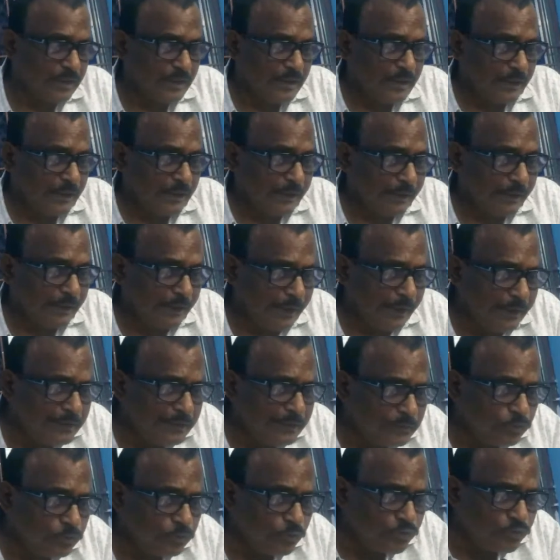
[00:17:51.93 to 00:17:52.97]
E
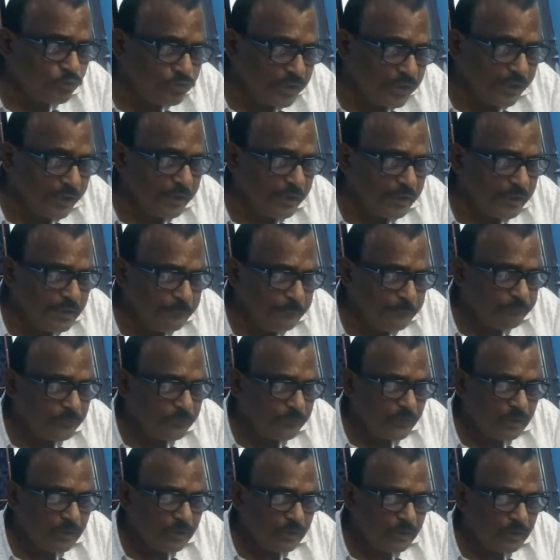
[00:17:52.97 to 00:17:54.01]
shoots J
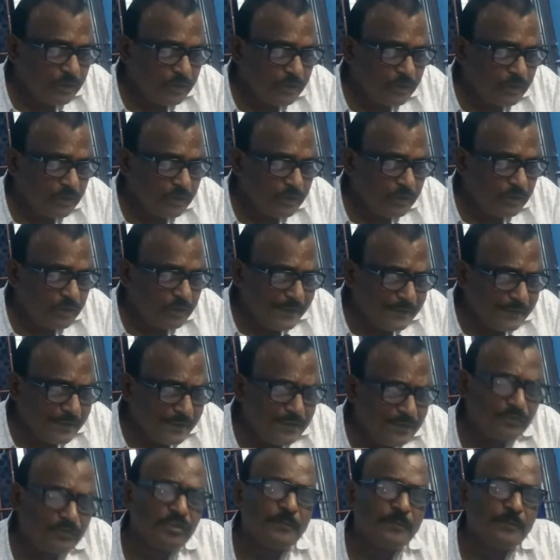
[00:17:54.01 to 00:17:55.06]
with the intention of
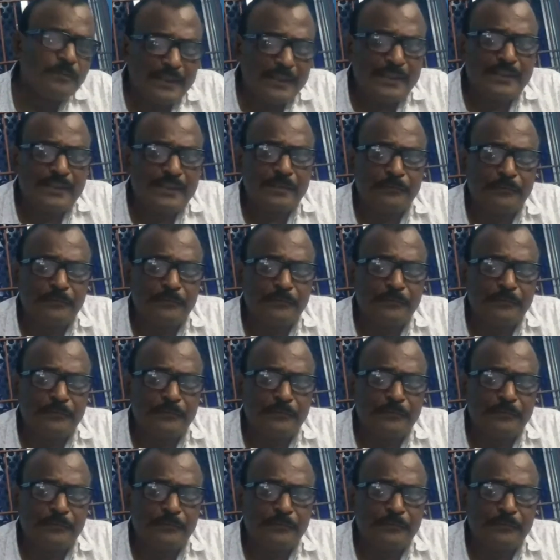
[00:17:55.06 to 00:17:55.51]
killing him.